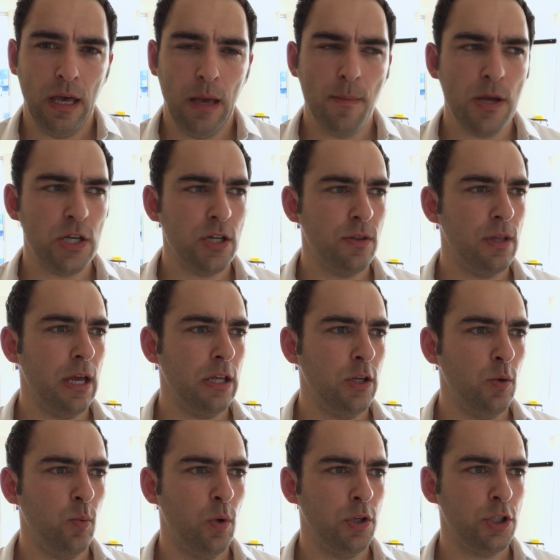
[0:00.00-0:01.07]
Imagine that
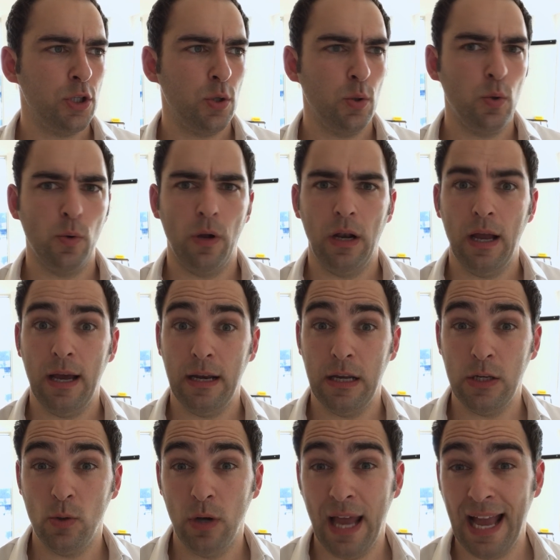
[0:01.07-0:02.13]
you want to learn a
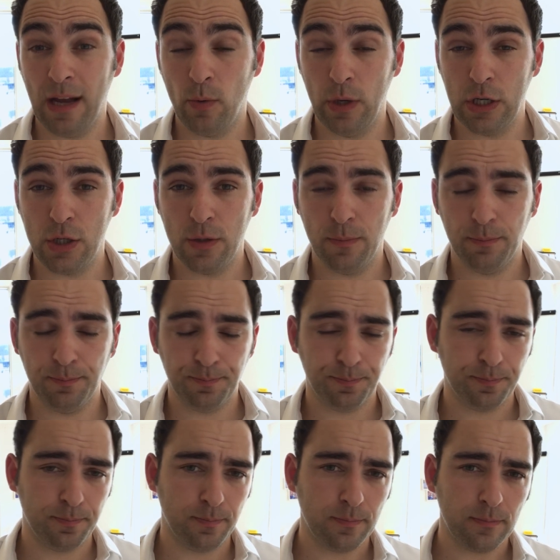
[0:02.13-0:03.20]
new language
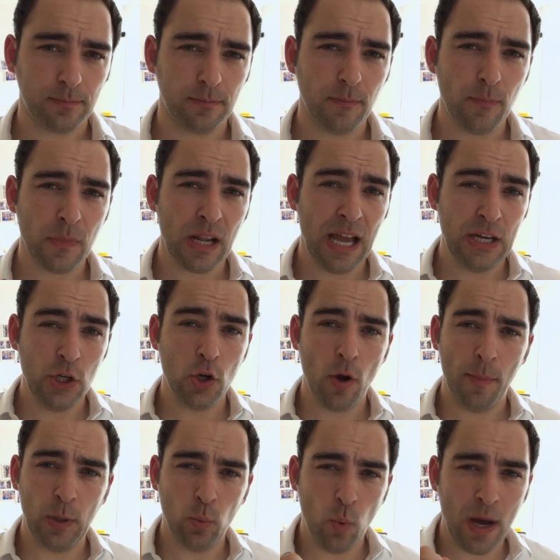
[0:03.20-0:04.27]
and you
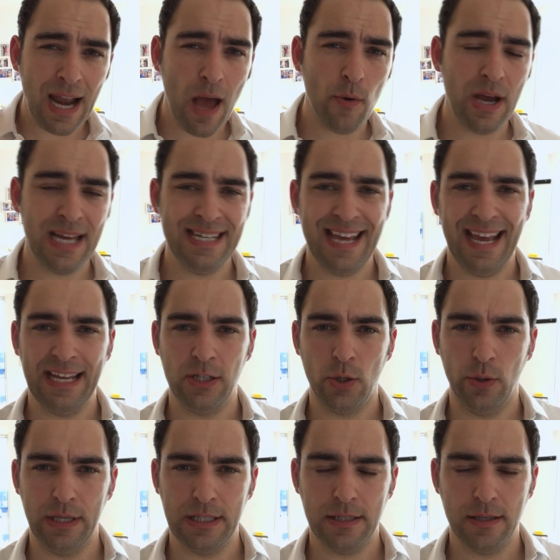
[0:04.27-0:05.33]
commit 1 hour a day
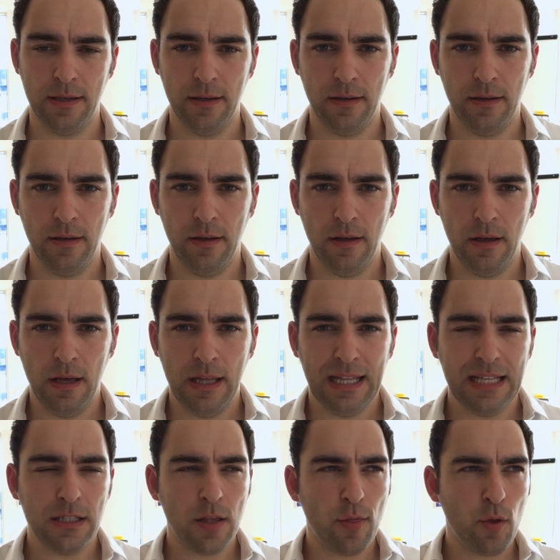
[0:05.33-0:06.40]
to it.
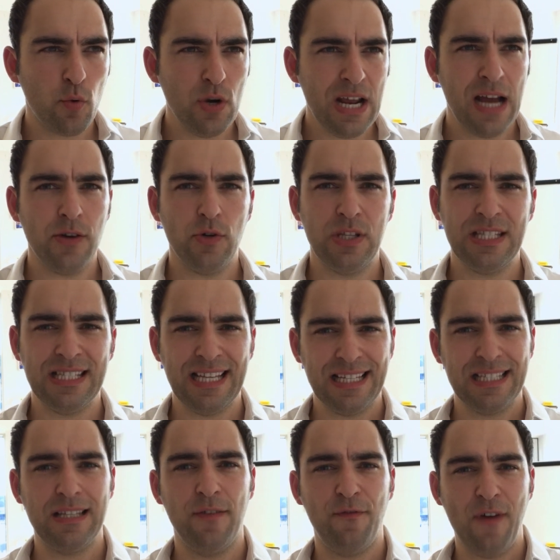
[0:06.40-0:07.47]
That's
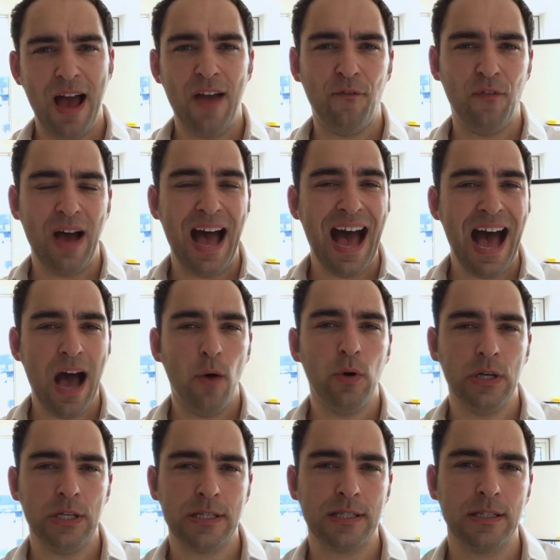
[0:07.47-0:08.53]
365
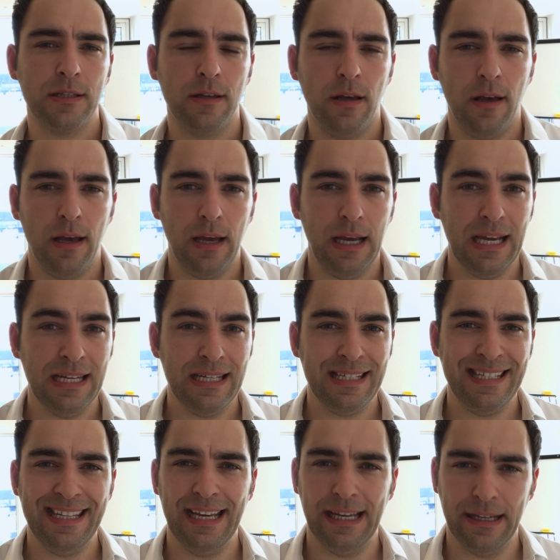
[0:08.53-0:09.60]
hours in a
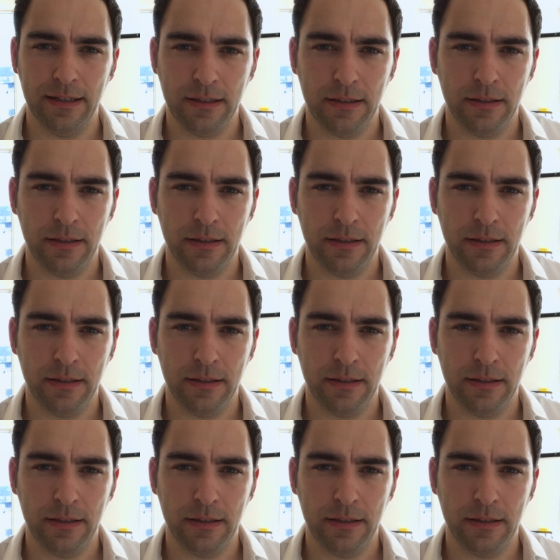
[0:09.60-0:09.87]
year.